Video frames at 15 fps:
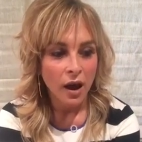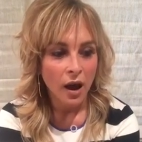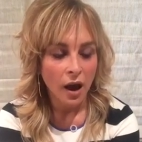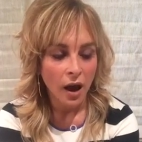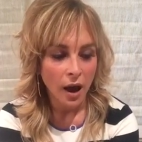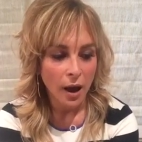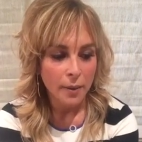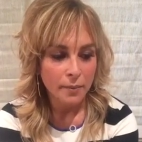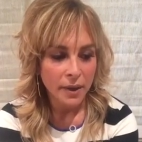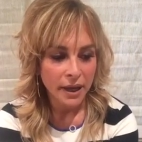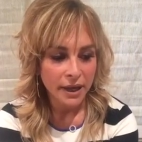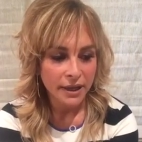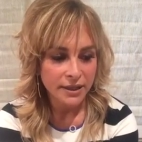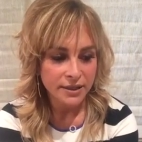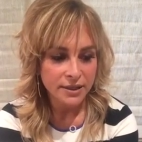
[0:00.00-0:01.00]
um,
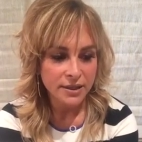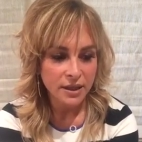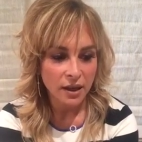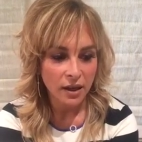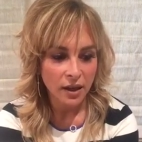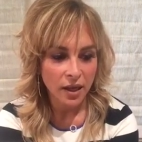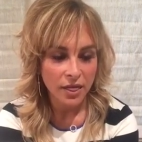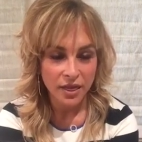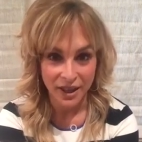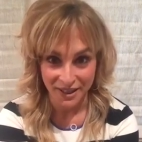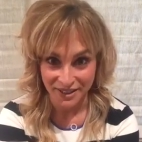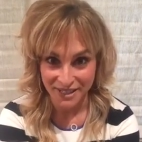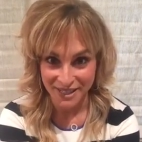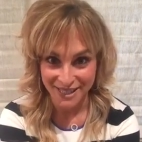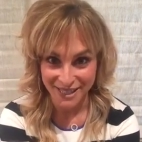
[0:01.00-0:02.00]
is
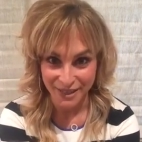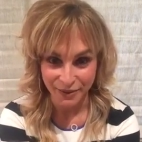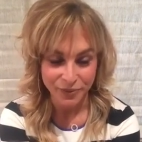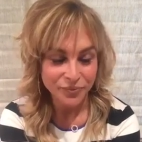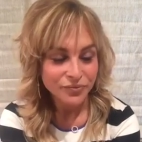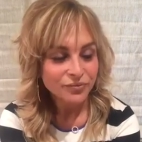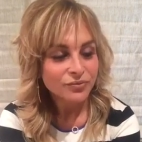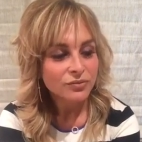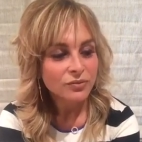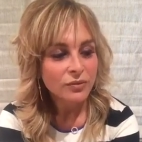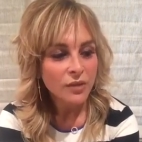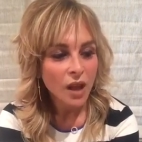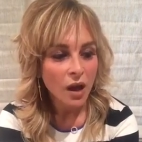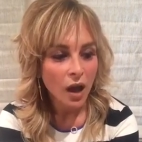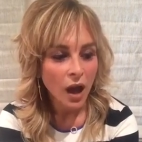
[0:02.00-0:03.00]
this.
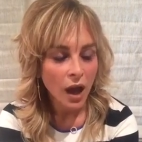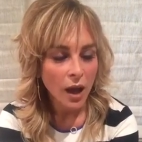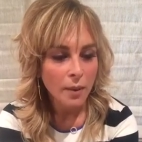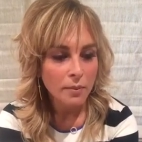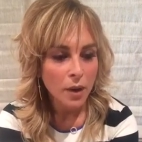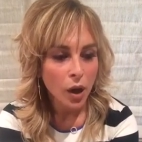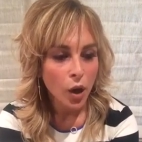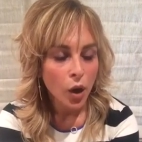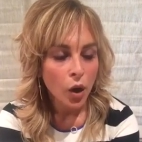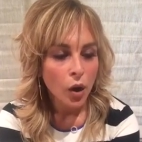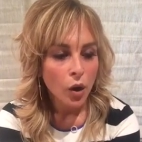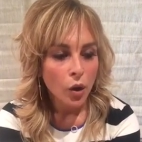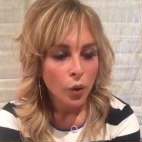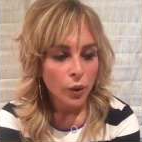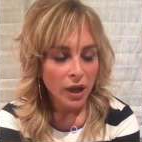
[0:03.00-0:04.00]
Um,
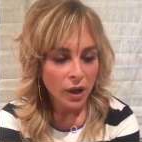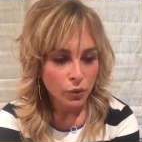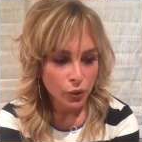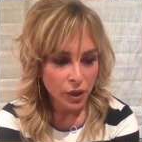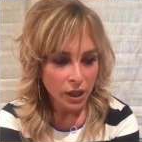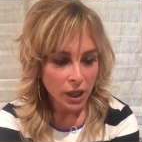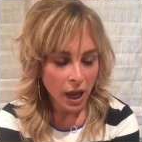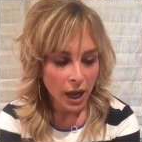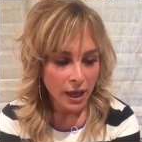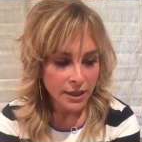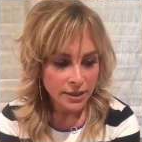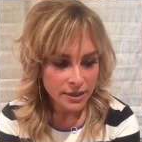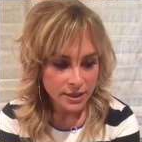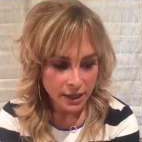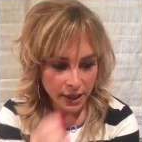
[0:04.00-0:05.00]
what I
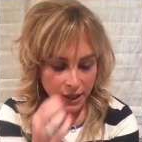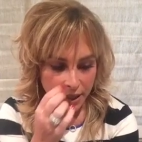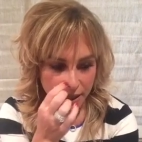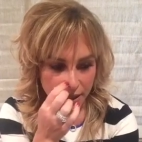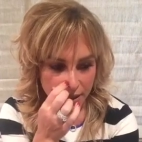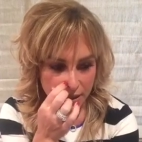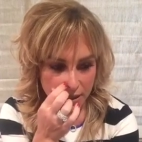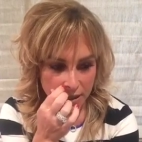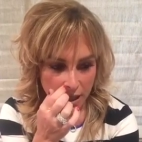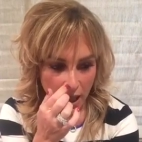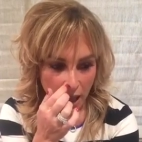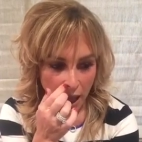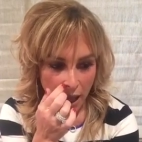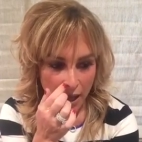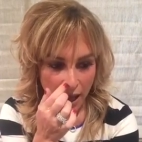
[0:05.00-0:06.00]
realized is
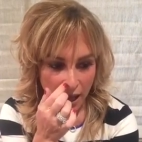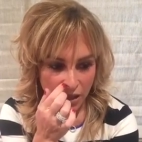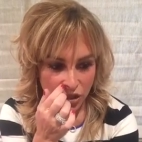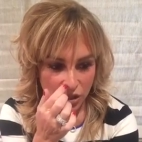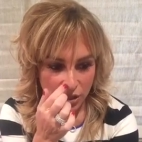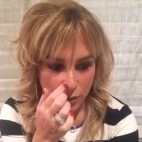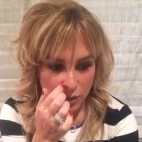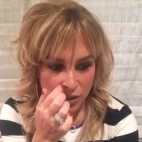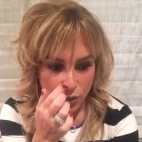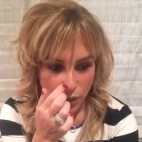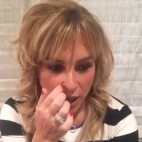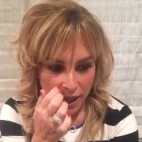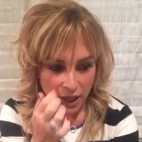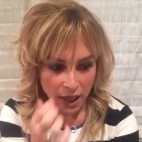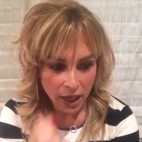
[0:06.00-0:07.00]
I actually was
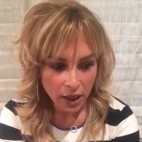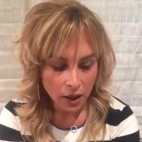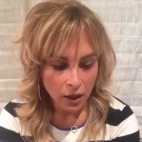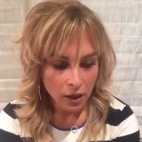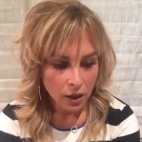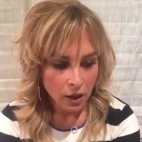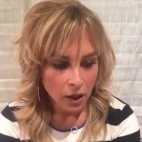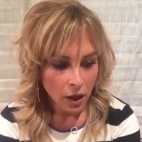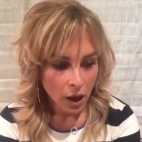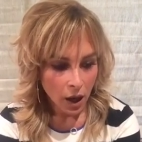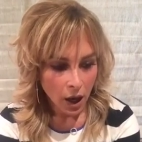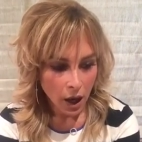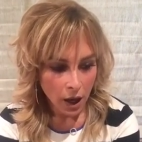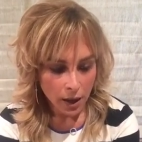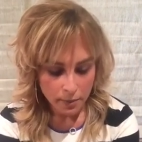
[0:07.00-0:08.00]
writing
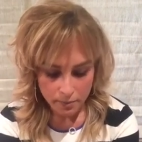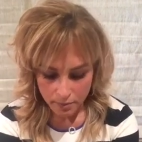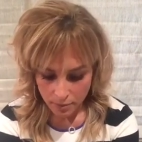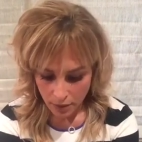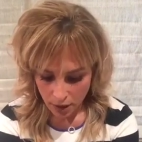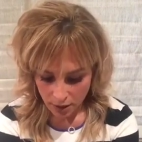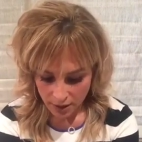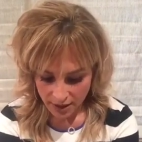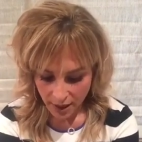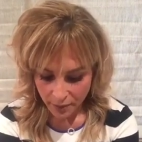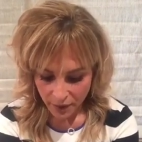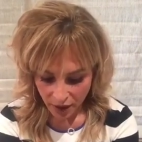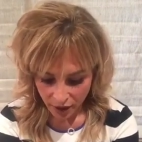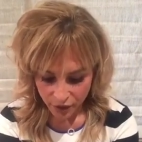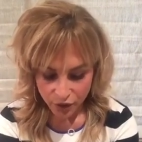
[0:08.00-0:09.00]
um,
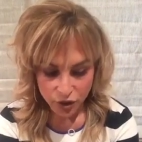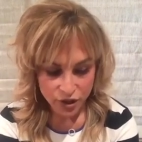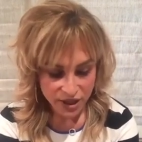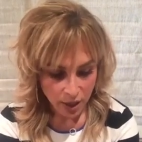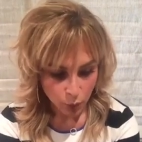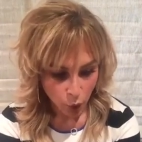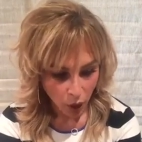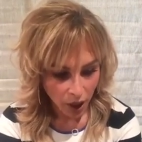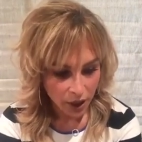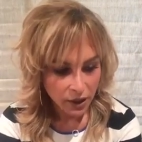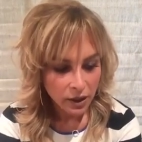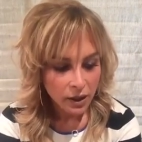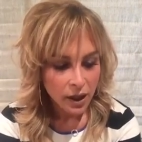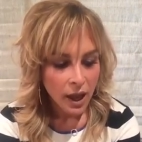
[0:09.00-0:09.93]
something for someone